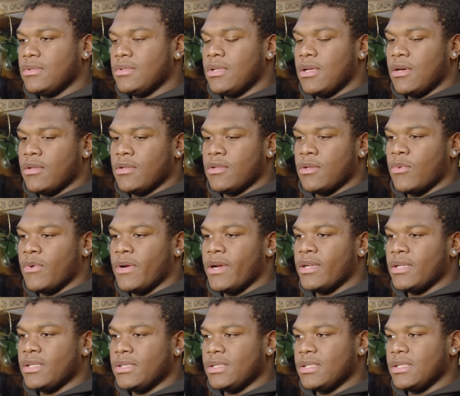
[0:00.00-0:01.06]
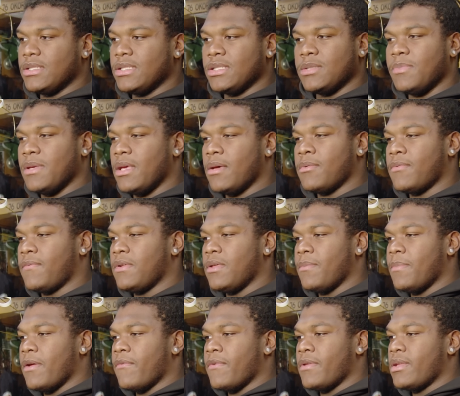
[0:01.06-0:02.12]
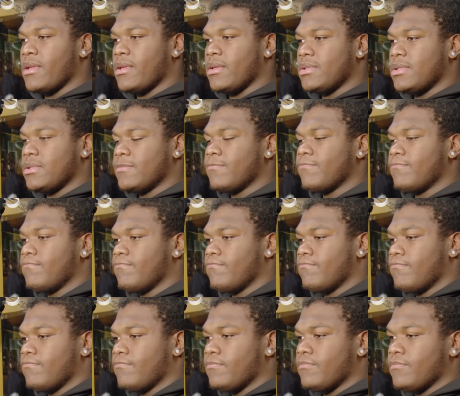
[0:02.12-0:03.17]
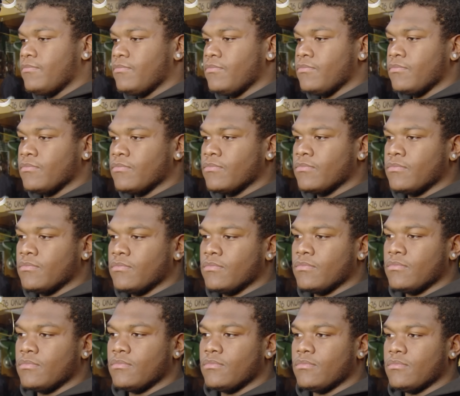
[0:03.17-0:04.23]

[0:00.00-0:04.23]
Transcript: you know, the awareness to just be able to flip everything. So you're 11 games in.